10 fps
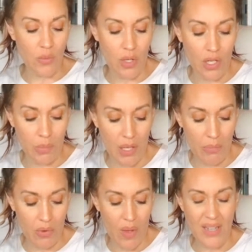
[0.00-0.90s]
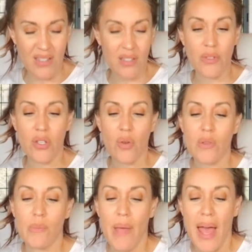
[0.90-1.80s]
We're good people. Why does it always go to
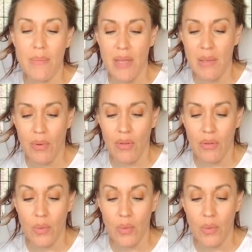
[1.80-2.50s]
those bad people?